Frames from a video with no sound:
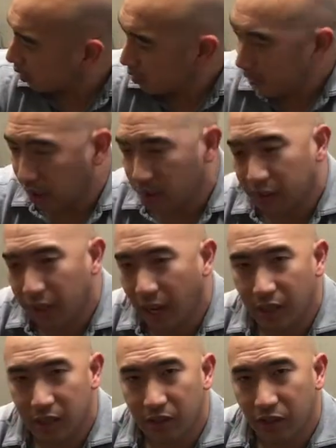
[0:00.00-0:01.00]
take a look
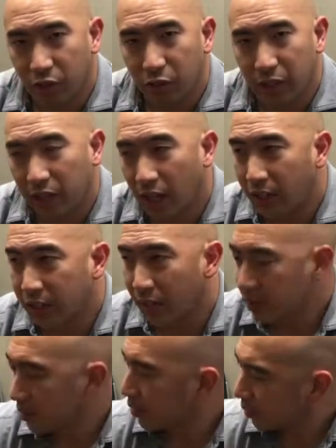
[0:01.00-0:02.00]
at it, just feel free to
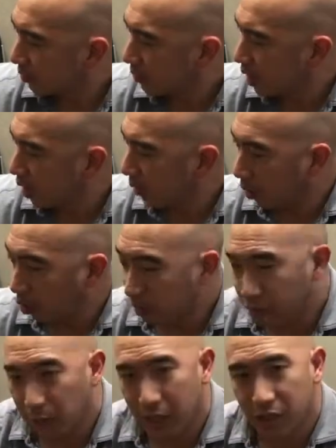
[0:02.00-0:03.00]
contact us. Our
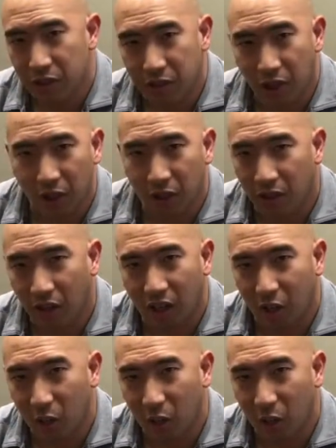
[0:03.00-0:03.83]
information's on our